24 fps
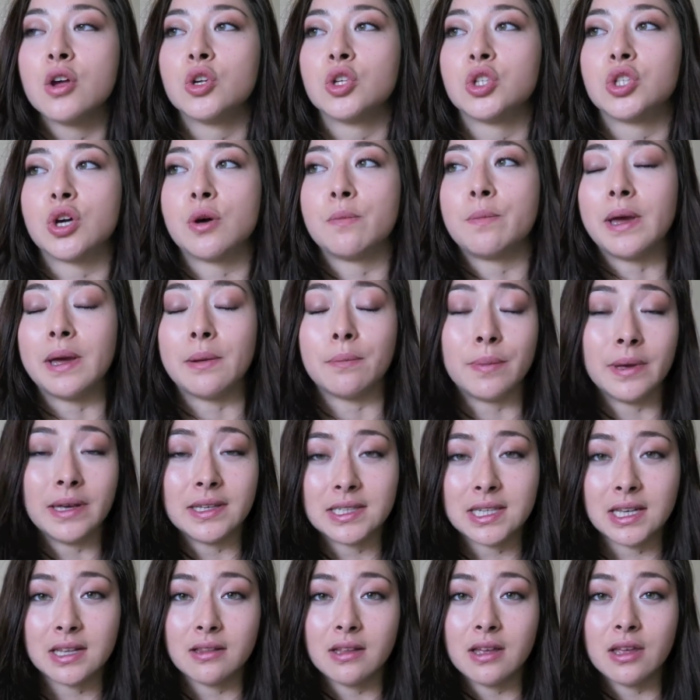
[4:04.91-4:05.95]
So
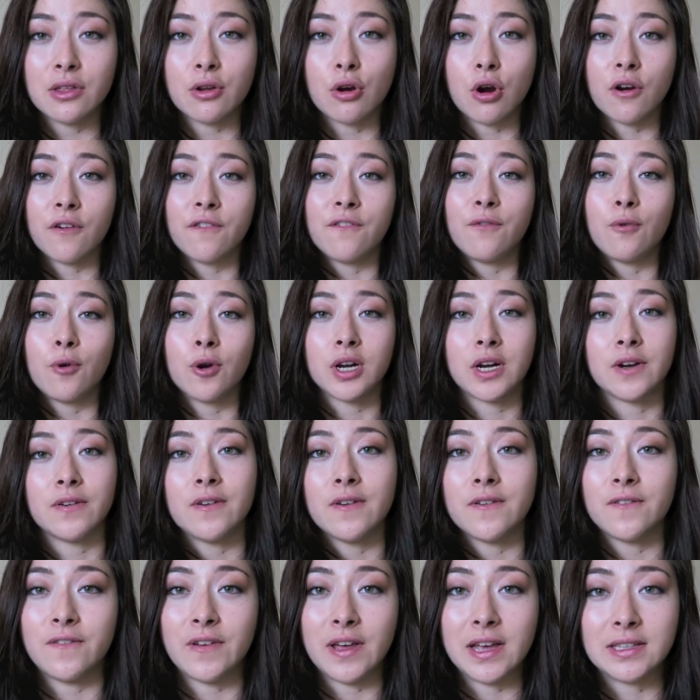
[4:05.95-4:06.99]
basically there are 4
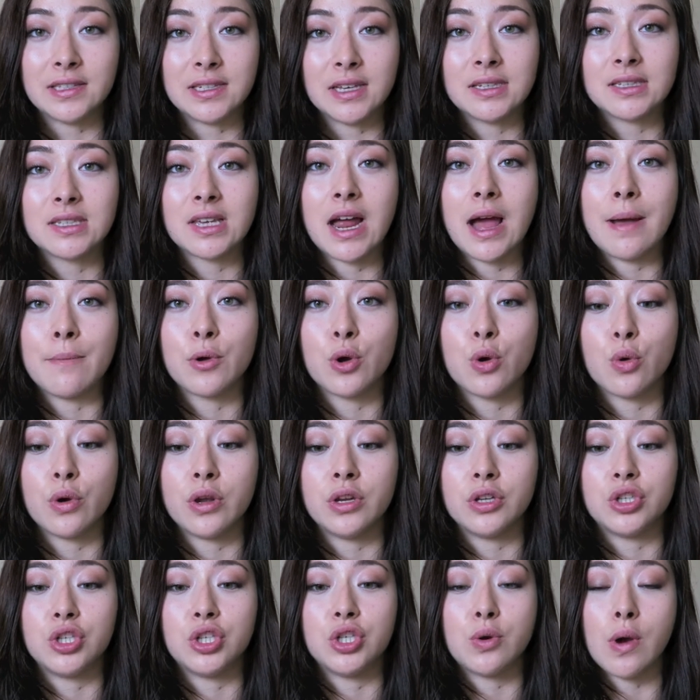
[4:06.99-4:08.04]
different phases that I'm
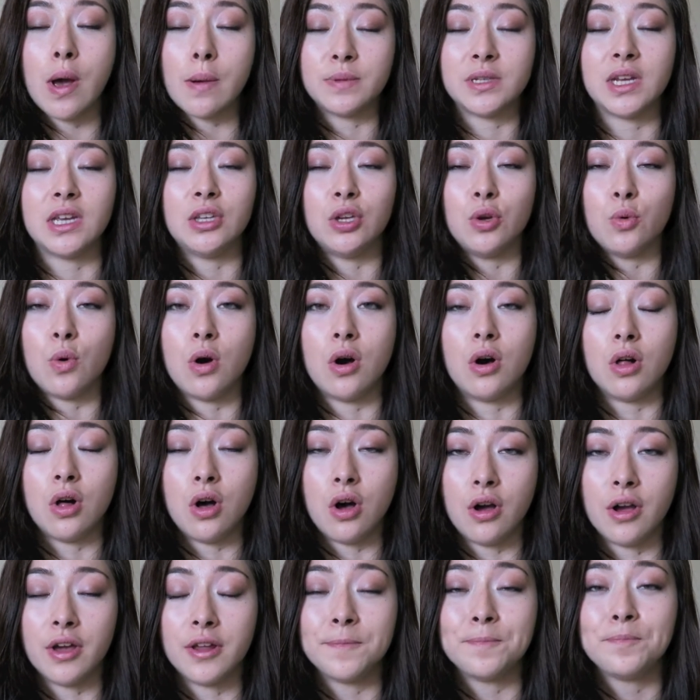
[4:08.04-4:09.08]
going to update you all
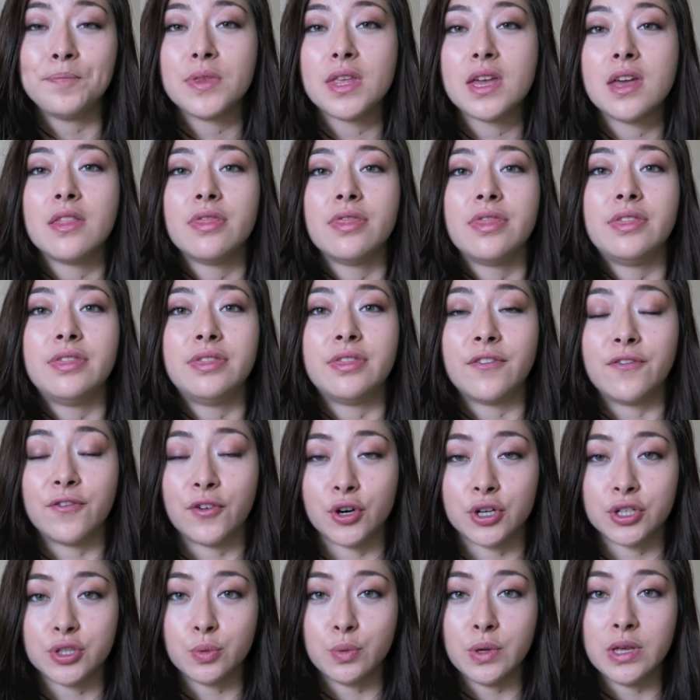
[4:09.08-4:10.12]
on. The
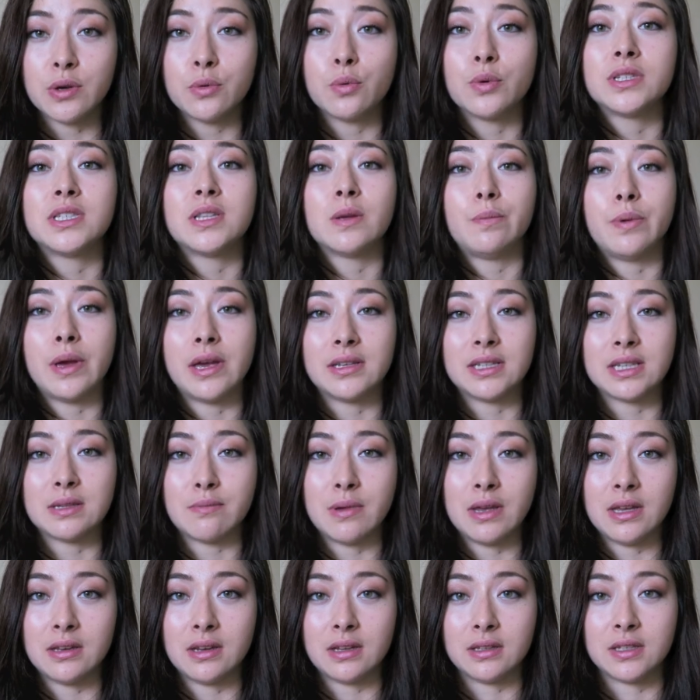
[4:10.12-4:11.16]
first week was the base and
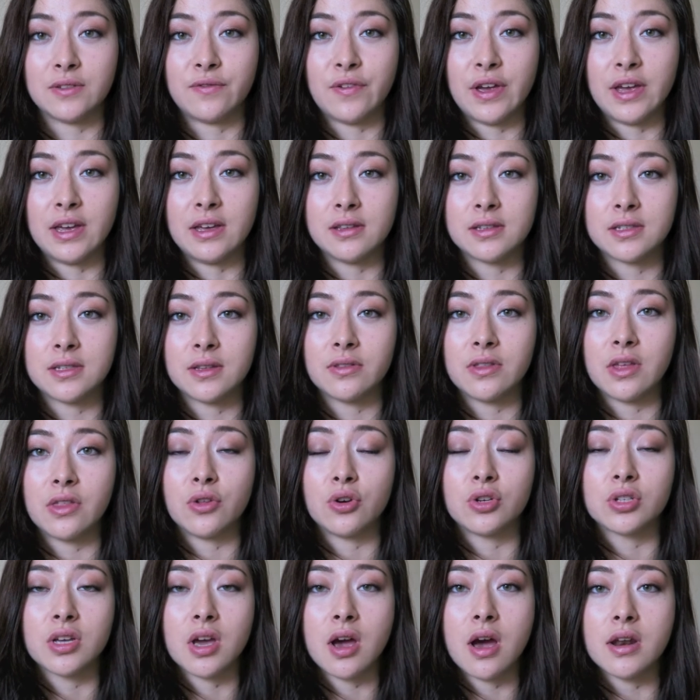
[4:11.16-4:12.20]
maintenance phase, then
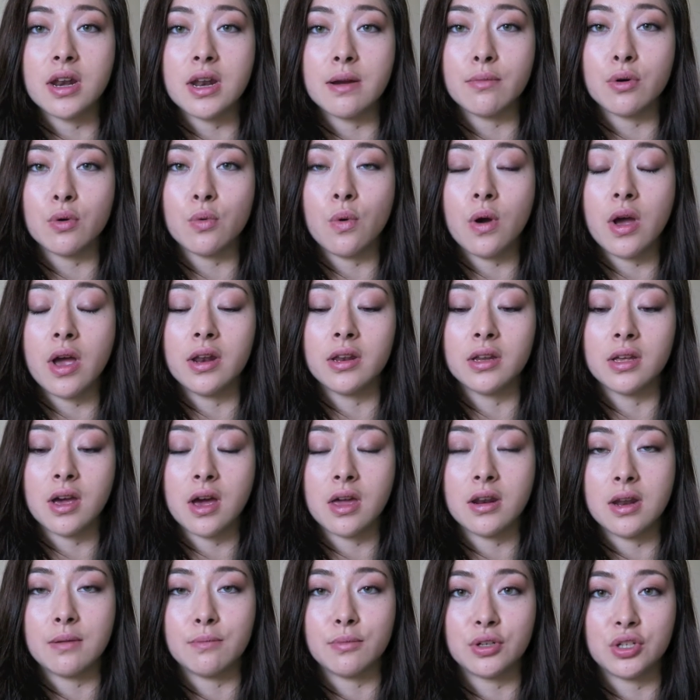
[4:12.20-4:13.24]
there's cut number 1,
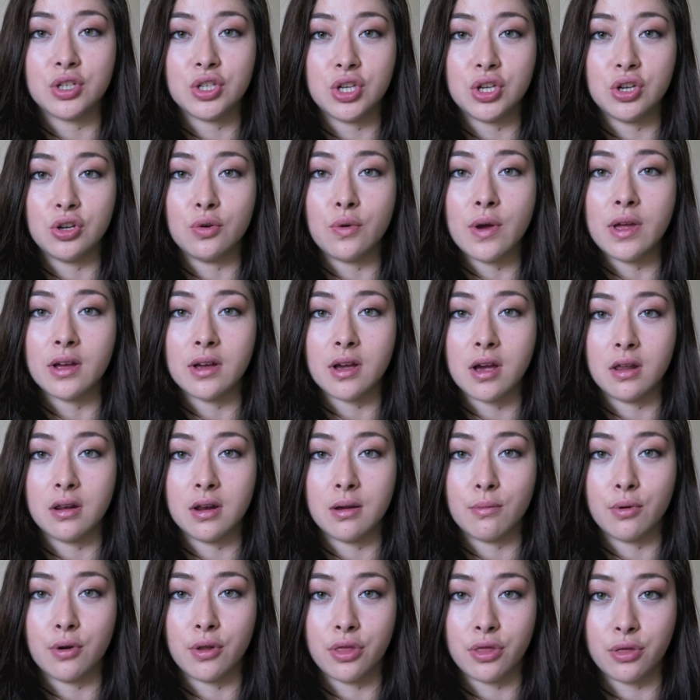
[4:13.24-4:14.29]
cut number 2, and cut
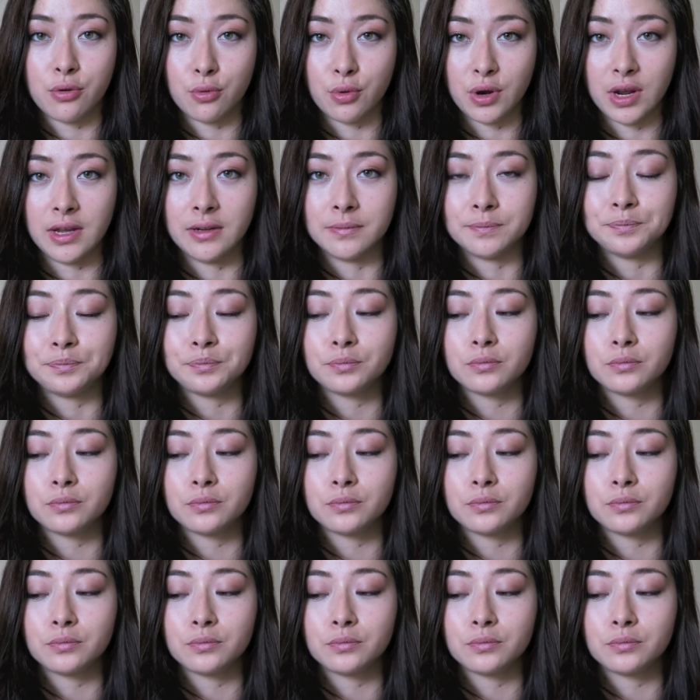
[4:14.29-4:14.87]
number 3.